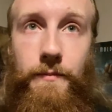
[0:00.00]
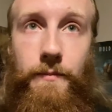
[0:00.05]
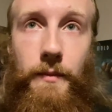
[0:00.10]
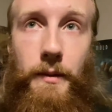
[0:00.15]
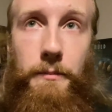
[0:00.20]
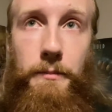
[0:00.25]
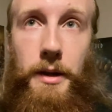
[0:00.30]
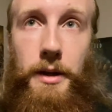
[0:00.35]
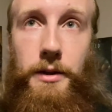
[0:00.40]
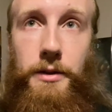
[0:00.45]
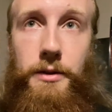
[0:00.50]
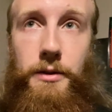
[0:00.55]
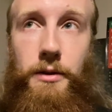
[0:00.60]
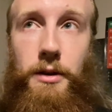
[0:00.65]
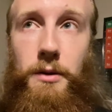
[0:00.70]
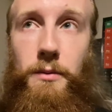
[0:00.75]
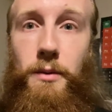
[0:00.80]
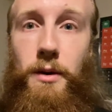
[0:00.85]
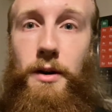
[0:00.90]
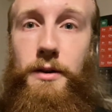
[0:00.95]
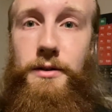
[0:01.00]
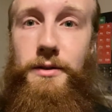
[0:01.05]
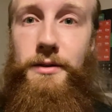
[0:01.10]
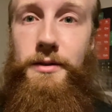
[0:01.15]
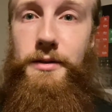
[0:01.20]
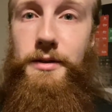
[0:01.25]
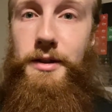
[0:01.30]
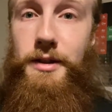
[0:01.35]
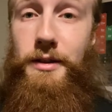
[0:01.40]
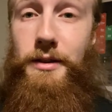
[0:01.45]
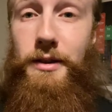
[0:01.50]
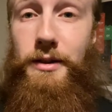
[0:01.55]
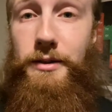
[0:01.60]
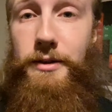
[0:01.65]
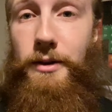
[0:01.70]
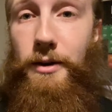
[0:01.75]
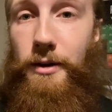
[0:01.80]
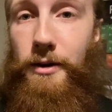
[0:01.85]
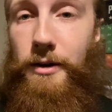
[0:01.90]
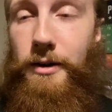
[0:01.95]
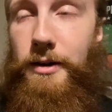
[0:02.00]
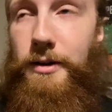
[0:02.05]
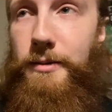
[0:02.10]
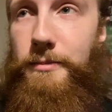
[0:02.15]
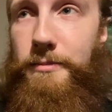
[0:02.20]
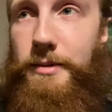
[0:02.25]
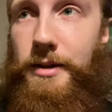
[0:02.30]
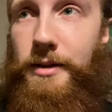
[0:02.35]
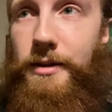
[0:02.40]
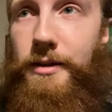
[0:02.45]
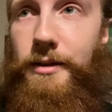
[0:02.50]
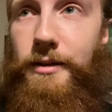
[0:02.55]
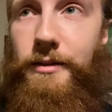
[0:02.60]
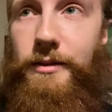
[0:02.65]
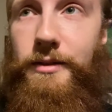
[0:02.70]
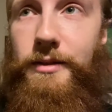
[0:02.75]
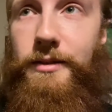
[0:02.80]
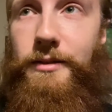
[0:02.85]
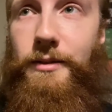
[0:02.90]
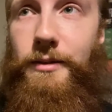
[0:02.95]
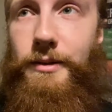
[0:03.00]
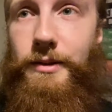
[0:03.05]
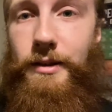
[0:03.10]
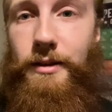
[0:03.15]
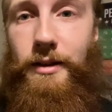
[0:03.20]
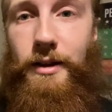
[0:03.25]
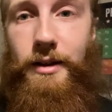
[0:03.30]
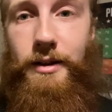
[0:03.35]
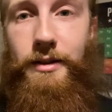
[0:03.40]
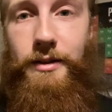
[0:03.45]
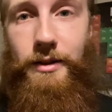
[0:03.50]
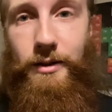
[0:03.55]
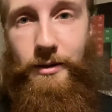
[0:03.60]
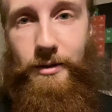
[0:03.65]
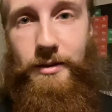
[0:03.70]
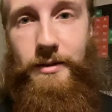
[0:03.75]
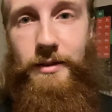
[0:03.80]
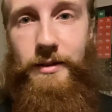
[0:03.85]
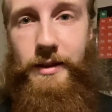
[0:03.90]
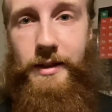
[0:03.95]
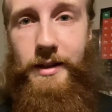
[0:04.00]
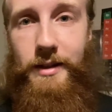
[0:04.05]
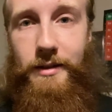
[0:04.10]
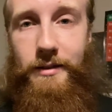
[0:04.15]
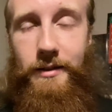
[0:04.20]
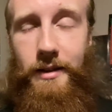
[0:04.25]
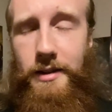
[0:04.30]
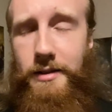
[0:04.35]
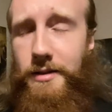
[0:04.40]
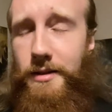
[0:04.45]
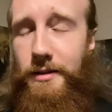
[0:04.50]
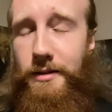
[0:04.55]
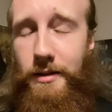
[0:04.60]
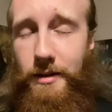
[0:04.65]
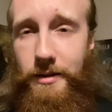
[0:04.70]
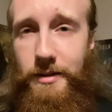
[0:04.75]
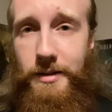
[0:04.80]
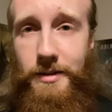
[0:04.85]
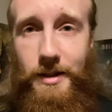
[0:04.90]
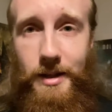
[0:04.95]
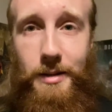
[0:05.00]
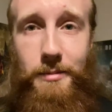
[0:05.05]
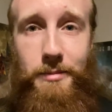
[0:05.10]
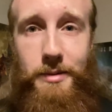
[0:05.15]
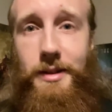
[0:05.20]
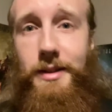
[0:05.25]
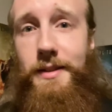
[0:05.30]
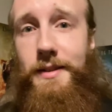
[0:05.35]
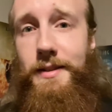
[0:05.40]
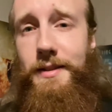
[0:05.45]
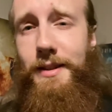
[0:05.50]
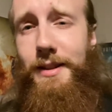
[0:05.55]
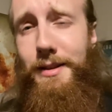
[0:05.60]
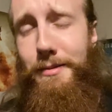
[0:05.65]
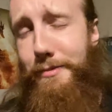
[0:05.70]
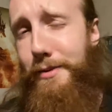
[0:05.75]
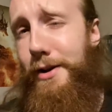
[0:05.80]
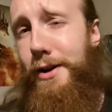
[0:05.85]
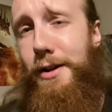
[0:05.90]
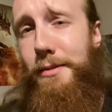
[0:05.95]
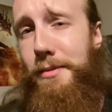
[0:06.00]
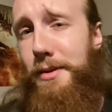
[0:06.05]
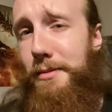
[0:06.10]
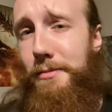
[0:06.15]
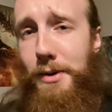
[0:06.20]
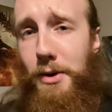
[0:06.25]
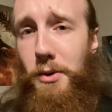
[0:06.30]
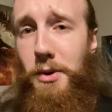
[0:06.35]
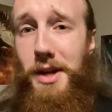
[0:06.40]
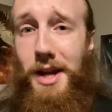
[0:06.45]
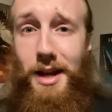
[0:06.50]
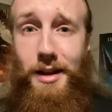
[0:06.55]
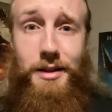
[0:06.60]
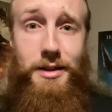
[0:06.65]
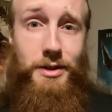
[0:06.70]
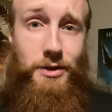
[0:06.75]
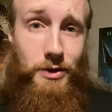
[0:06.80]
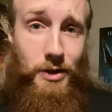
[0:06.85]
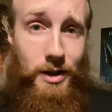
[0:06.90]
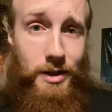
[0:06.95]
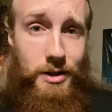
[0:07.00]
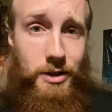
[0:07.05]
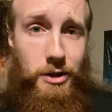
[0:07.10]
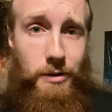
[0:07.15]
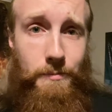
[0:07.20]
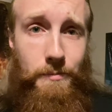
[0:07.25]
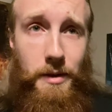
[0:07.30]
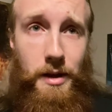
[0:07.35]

Make sure you watch it in the dark, because there's a lot of dark scenes, as it does take place at the bottom of the Marianas Trench.